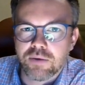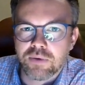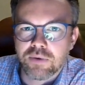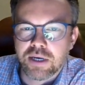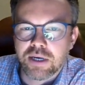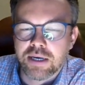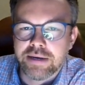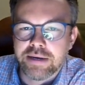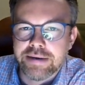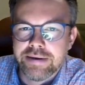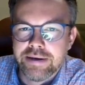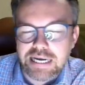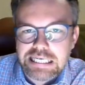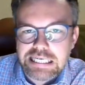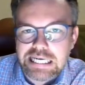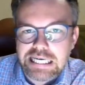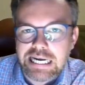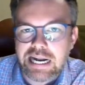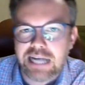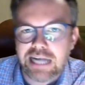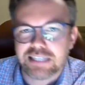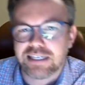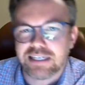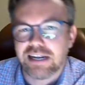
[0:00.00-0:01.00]
We
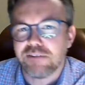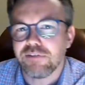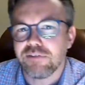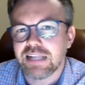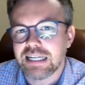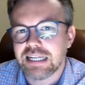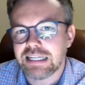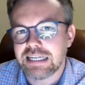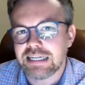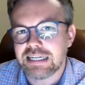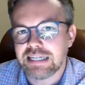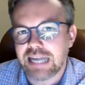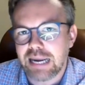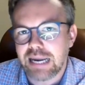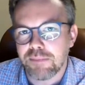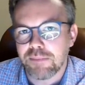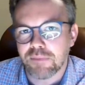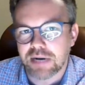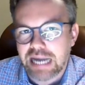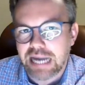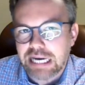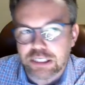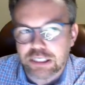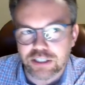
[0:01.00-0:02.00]
it has level in the name,
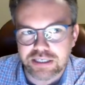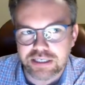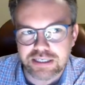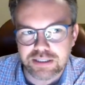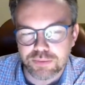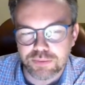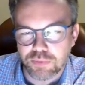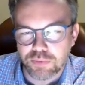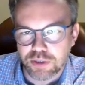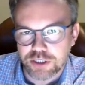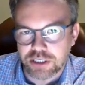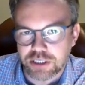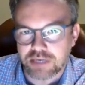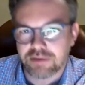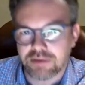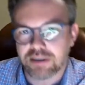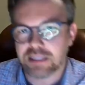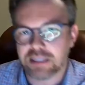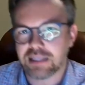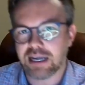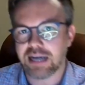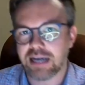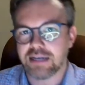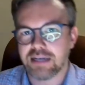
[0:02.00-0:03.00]
but actually it's more general
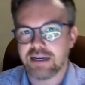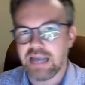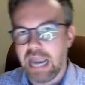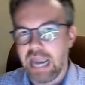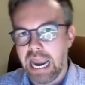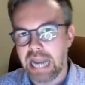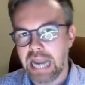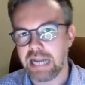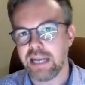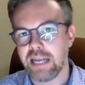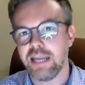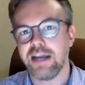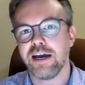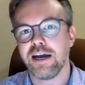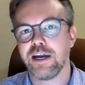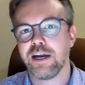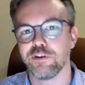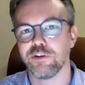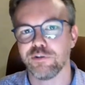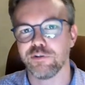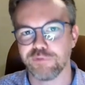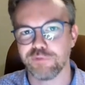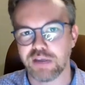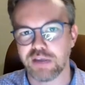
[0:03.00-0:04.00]
in that any
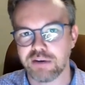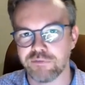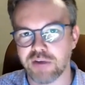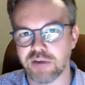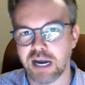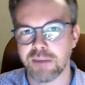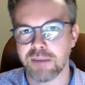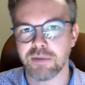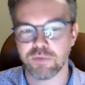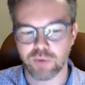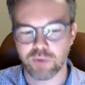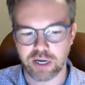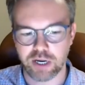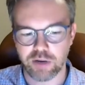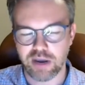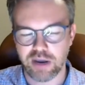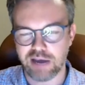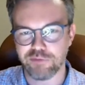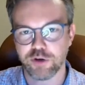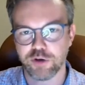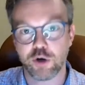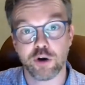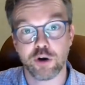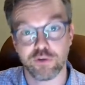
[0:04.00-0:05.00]
kind of environment where you
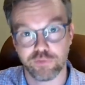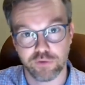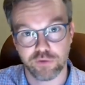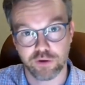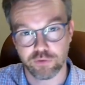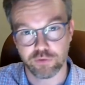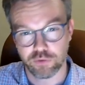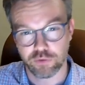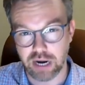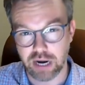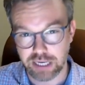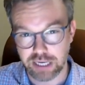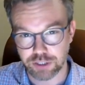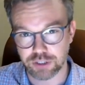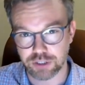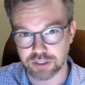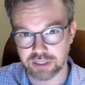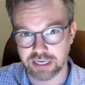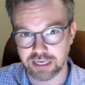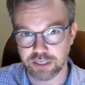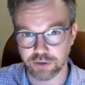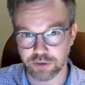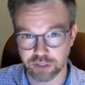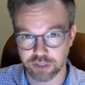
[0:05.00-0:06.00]
have a configuration
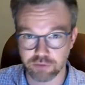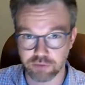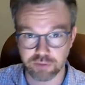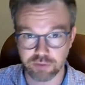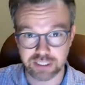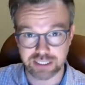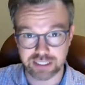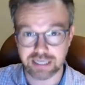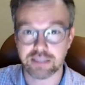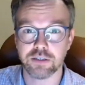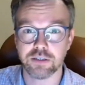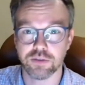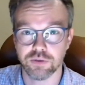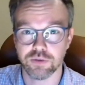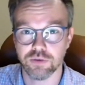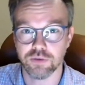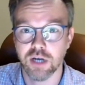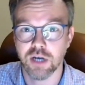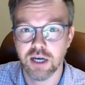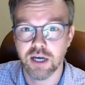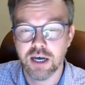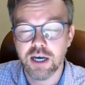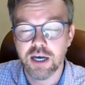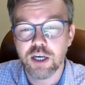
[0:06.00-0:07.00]
that you can reset to,
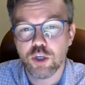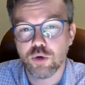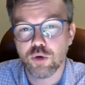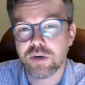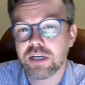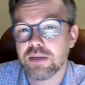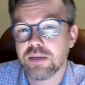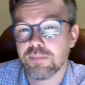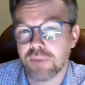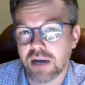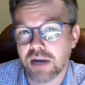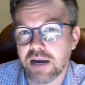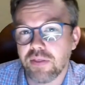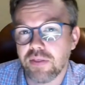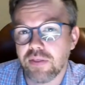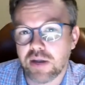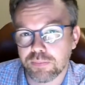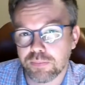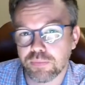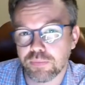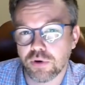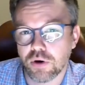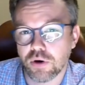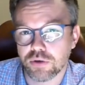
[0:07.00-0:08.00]
you can apply that
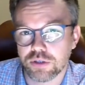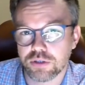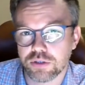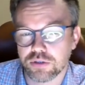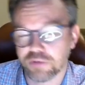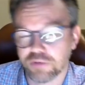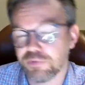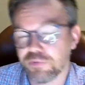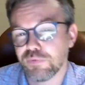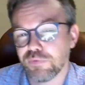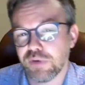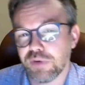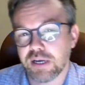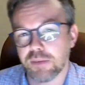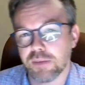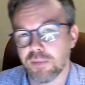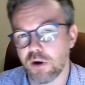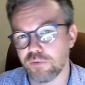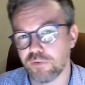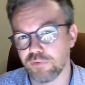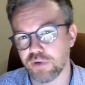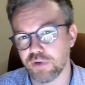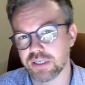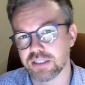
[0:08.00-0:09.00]
approach. So if you think
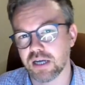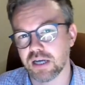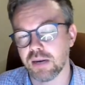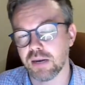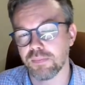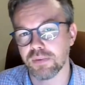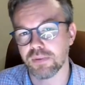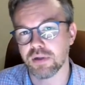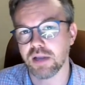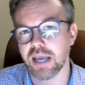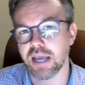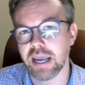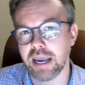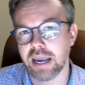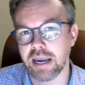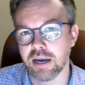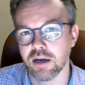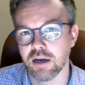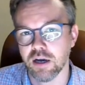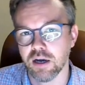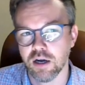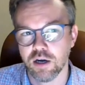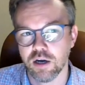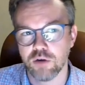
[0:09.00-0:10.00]
about, for example,
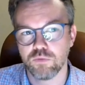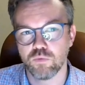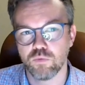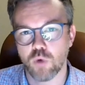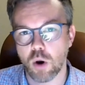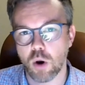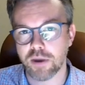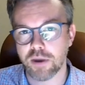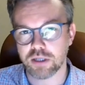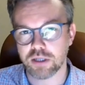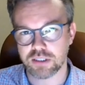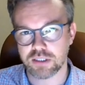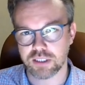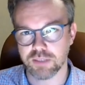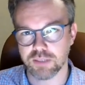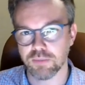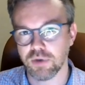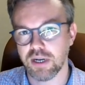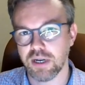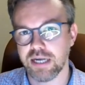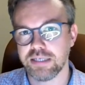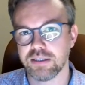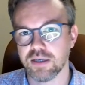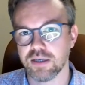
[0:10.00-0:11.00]
a robot
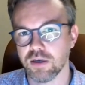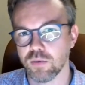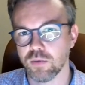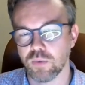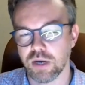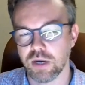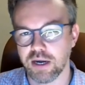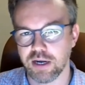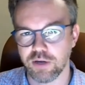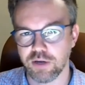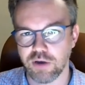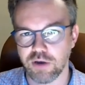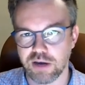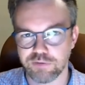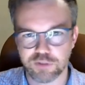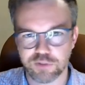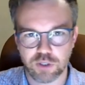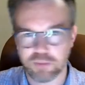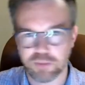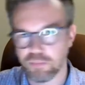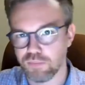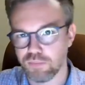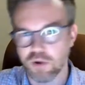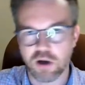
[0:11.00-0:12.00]
simulator where you have
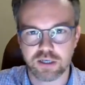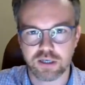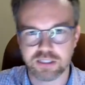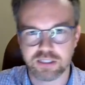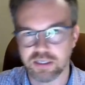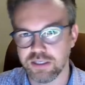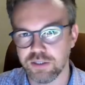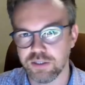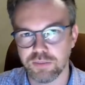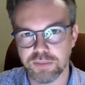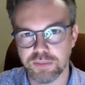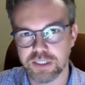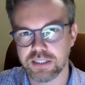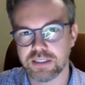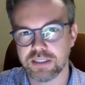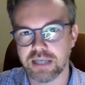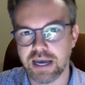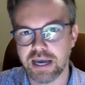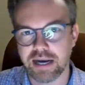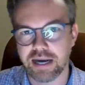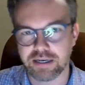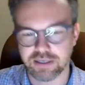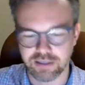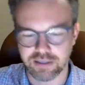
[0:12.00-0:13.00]
certain blocks that need to be
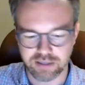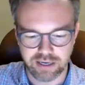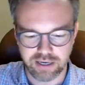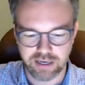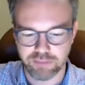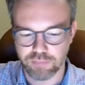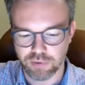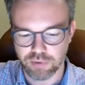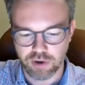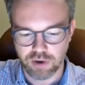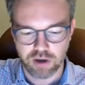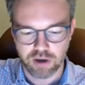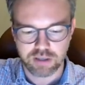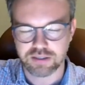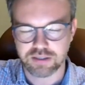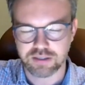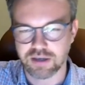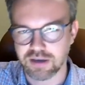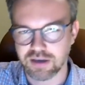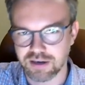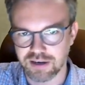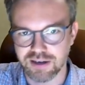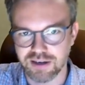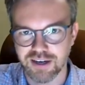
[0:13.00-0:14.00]
stacked and the blocks
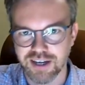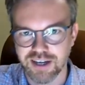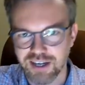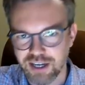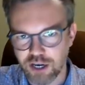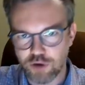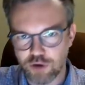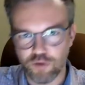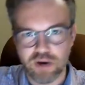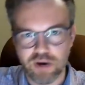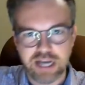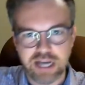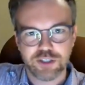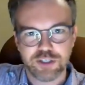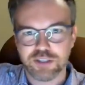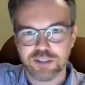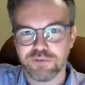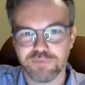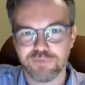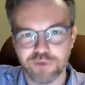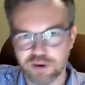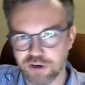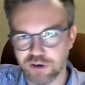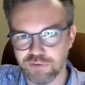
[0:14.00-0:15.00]
are arranged in
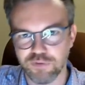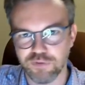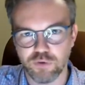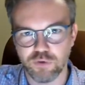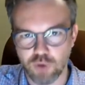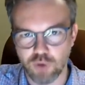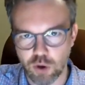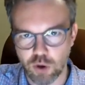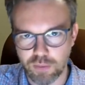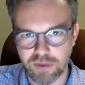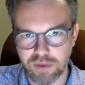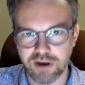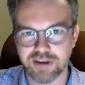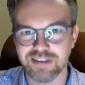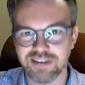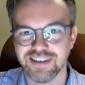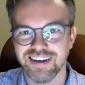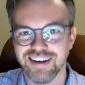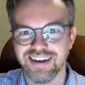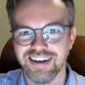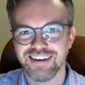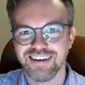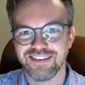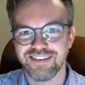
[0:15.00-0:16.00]
front of the robot,
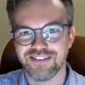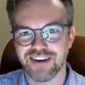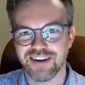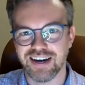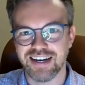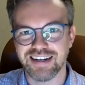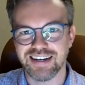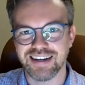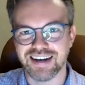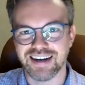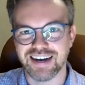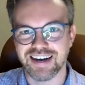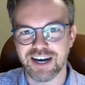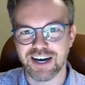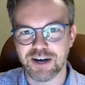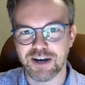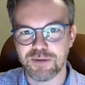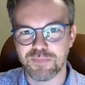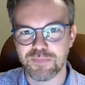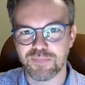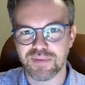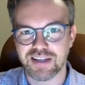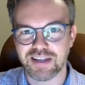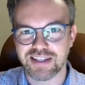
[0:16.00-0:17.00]
right?
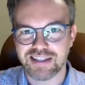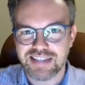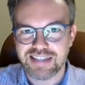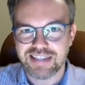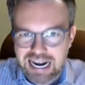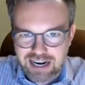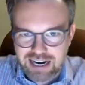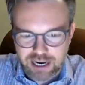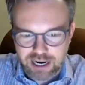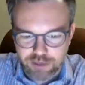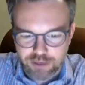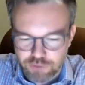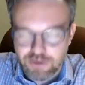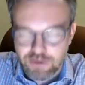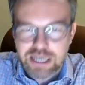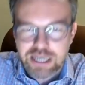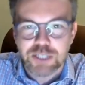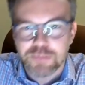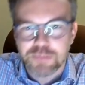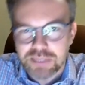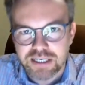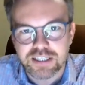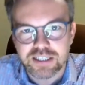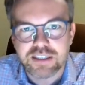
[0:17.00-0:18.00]
Um, that kind of
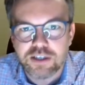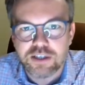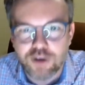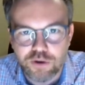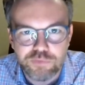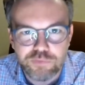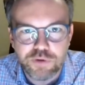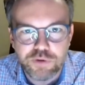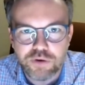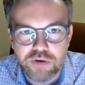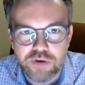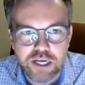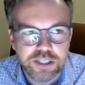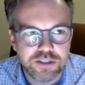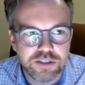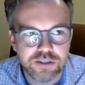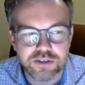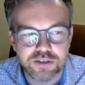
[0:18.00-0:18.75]
arrangement is a configuration.